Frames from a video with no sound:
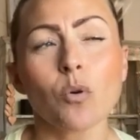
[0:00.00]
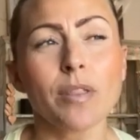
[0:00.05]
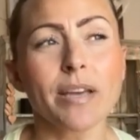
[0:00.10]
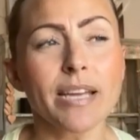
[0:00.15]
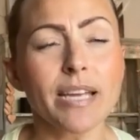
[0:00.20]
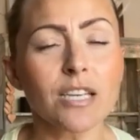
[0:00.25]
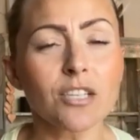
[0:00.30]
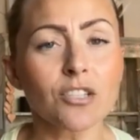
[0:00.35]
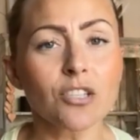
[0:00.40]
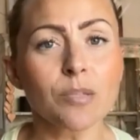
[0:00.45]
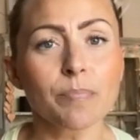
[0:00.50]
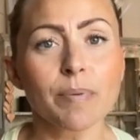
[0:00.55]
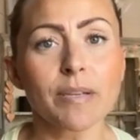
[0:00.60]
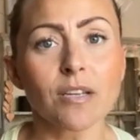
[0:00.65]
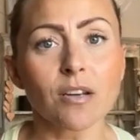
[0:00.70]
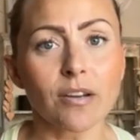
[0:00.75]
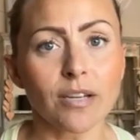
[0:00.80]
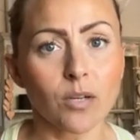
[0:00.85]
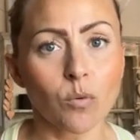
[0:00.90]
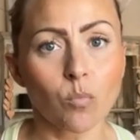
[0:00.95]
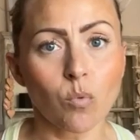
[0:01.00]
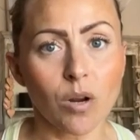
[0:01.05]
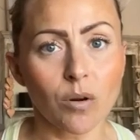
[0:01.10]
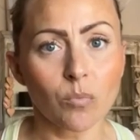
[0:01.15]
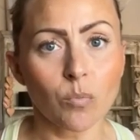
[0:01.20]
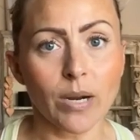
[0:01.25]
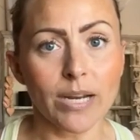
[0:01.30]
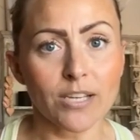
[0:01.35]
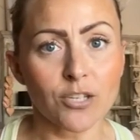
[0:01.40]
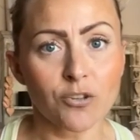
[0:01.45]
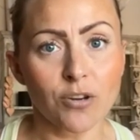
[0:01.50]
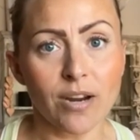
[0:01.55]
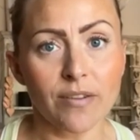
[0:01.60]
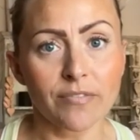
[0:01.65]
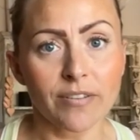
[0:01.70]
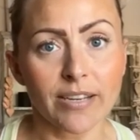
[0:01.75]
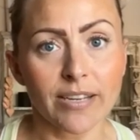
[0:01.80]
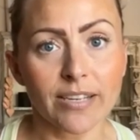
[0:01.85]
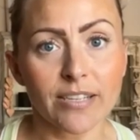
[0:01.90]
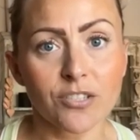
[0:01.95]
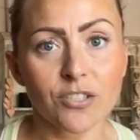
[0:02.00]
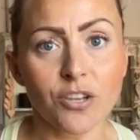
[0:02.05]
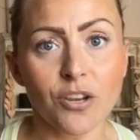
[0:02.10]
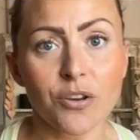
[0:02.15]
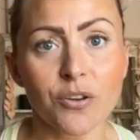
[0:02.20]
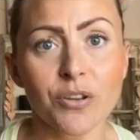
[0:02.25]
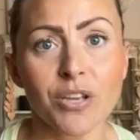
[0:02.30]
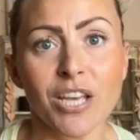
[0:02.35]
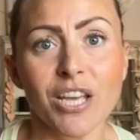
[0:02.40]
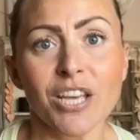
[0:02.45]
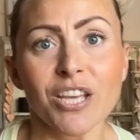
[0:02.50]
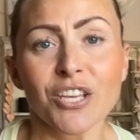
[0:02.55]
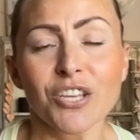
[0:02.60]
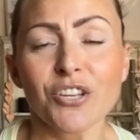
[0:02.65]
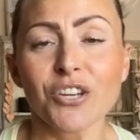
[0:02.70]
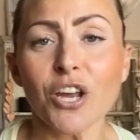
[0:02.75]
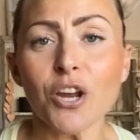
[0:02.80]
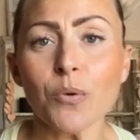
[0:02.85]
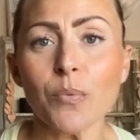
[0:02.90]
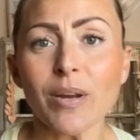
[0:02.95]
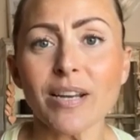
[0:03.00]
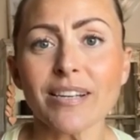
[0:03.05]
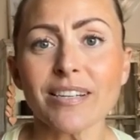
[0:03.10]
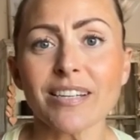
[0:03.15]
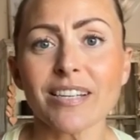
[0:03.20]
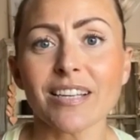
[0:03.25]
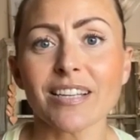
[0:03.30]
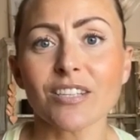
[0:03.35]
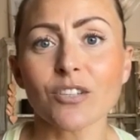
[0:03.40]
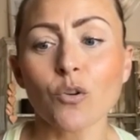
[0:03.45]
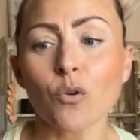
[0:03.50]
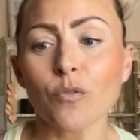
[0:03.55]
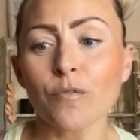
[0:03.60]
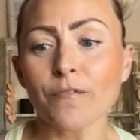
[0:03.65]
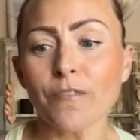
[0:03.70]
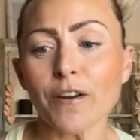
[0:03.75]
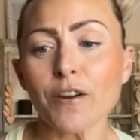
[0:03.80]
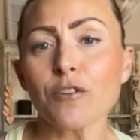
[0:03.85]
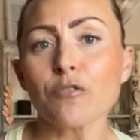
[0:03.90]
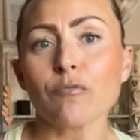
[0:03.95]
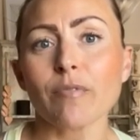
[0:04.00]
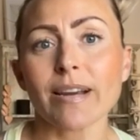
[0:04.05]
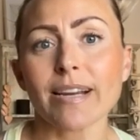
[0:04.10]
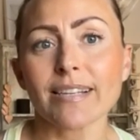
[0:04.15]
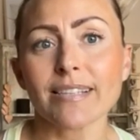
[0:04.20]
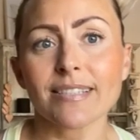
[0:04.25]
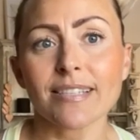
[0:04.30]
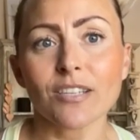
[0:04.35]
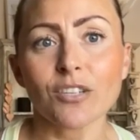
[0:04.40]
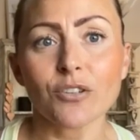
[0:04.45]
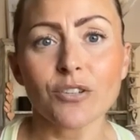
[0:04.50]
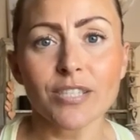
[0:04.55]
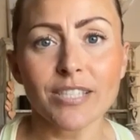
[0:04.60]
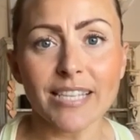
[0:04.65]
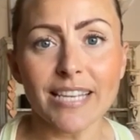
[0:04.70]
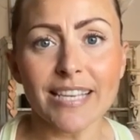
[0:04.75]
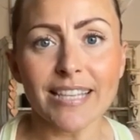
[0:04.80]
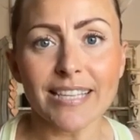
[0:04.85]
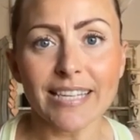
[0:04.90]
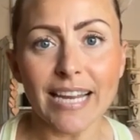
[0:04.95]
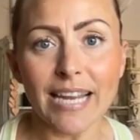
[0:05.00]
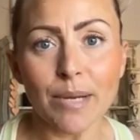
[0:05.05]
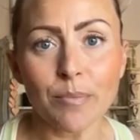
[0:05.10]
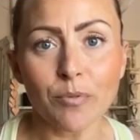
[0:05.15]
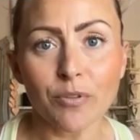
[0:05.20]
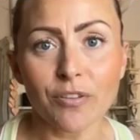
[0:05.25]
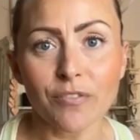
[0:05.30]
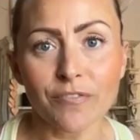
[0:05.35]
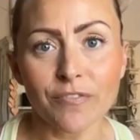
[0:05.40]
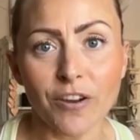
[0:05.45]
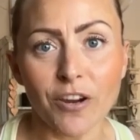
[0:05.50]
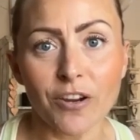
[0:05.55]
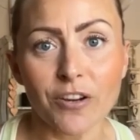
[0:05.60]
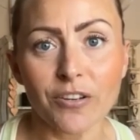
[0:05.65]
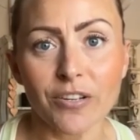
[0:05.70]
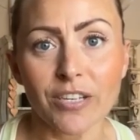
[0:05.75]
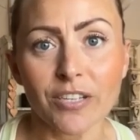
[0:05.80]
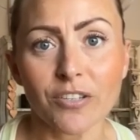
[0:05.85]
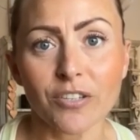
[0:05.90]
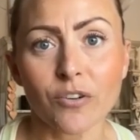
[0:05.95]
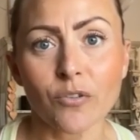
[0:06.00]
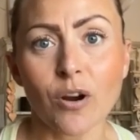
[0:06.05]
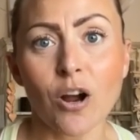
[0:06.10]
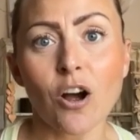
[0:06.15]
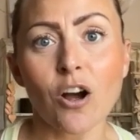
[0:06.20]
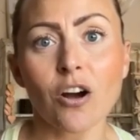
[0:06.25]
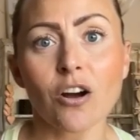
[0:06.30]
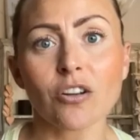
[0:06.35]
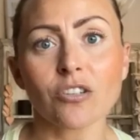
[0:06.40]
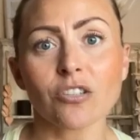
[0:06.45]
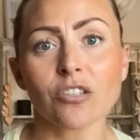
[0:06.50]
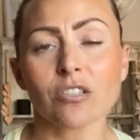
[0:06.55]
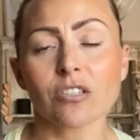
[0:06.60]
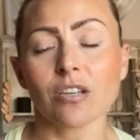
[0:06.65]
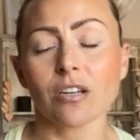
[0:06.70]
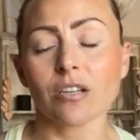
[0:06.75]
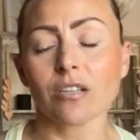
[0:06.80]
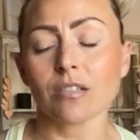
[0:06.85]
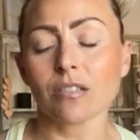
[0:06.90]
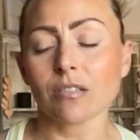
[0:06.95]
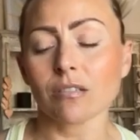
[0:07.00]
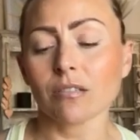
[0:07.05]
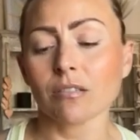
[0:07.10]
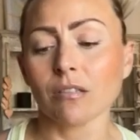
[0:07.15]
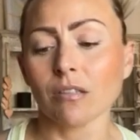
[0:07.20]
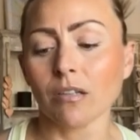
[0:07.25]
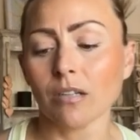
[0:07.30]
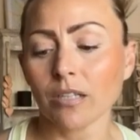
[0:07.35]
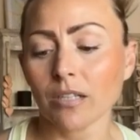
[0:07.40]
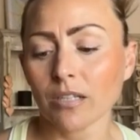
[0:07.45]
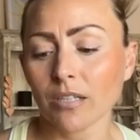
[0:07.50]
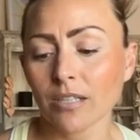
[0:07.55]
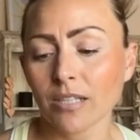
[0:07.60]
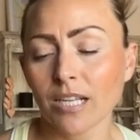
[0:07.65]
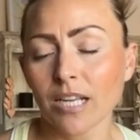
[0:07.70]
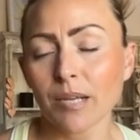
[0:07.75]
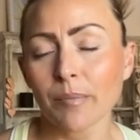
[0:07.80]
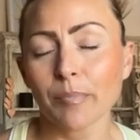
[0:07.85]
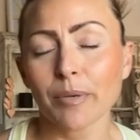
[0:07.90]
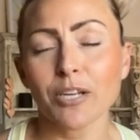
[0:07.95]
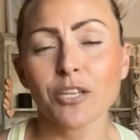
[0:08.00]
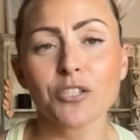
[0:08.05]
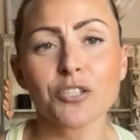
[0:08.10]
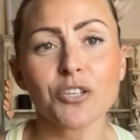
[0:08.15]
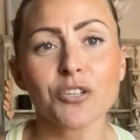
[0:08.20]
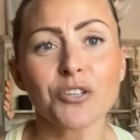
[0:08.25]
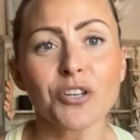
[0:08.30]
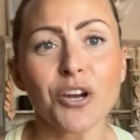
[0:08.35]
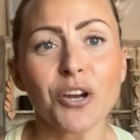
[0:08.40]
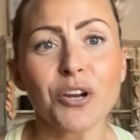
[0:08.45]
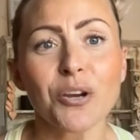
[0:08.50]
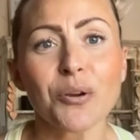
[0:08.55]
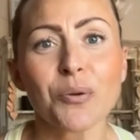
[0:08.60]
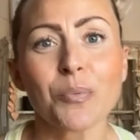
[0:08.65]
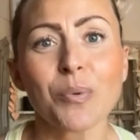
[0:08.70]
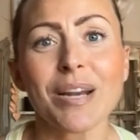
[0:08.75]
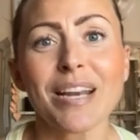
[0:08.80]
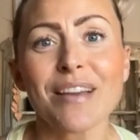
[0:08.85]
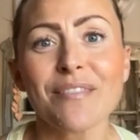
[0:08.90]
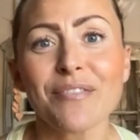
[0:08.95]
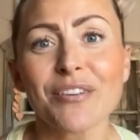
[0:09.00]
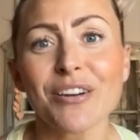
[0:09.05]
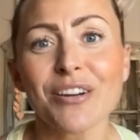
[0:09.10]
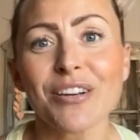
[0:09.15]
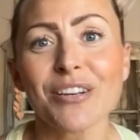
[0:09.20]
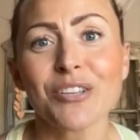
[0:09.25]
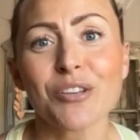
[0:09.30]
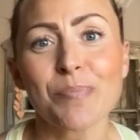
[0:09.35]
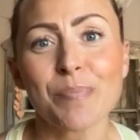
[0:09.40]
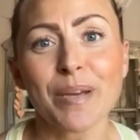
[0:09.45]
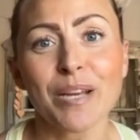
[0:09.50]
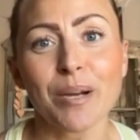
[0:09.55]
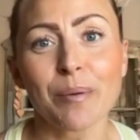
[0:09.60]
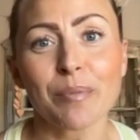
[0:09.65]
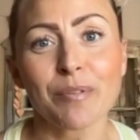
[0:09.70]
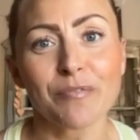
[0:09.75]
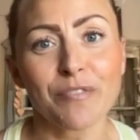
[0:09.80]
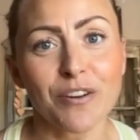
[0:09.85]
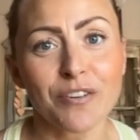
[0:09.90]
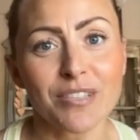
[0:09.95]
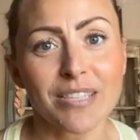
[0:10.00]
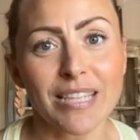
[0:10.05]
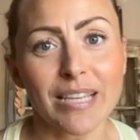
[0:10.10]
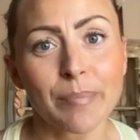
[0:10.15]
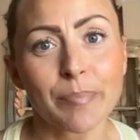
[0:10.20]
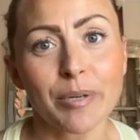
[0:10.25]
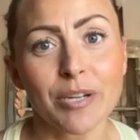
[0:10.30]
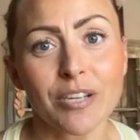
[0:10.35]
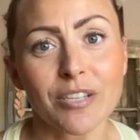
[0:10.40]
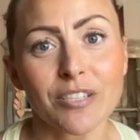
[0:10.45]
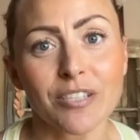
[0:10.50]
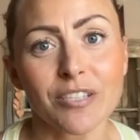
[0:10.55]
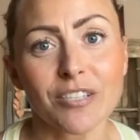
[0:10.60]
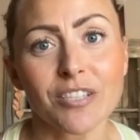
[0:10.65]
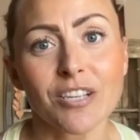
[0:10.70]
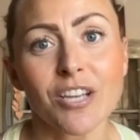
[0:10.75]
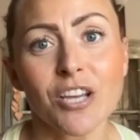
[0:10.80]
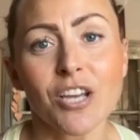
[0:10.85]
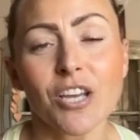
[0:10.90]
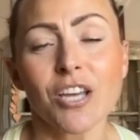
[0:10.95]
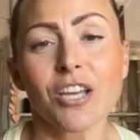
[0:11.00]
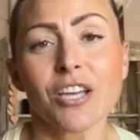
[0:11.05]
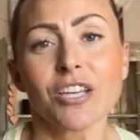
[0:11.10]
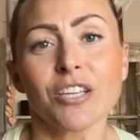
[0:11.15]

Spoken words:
or they can just be like one-way traffic. So you know when your phone rings and you see the name on the phone and your heart just goes ugh, because you know whenever you pick up the phone to that person,